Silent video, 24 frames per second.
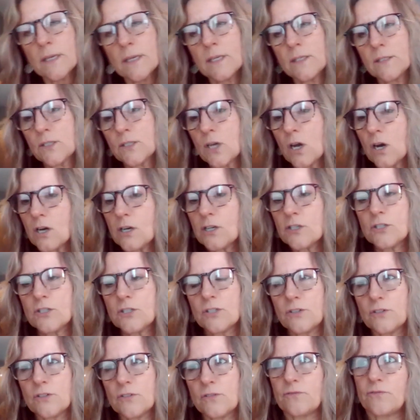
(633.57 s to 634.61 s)
it's hard
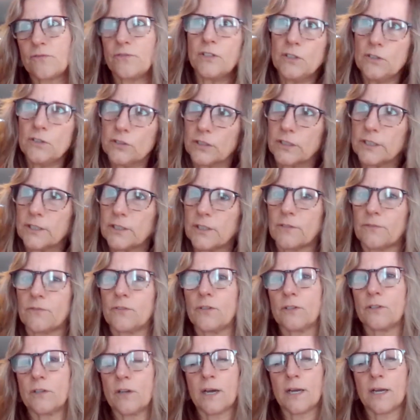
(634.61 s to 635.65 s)
to feel good if
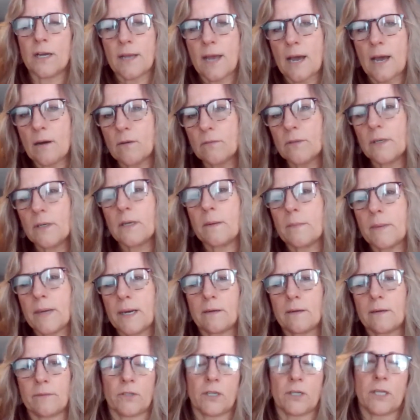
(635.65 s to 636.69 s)
you're not out and
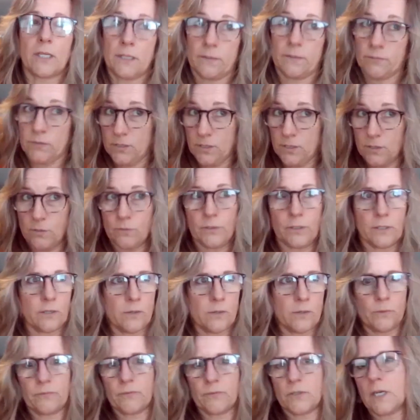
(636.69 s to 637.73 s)
about every day, even though,
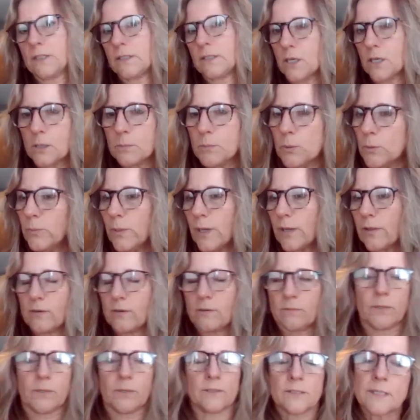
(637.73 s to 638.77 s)
we've got terrible
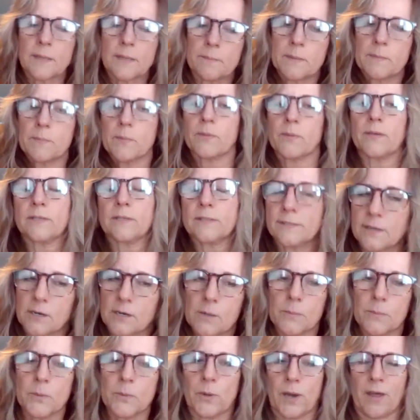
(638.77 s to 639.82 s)
weather. Well, some people think it's
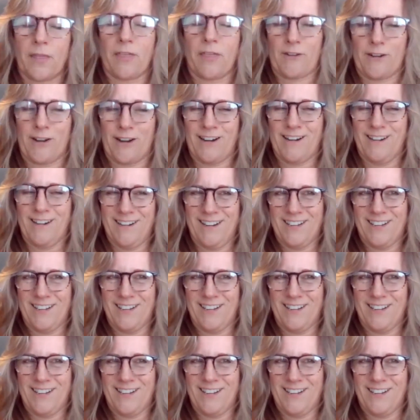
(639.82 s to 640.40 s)
terrible weather,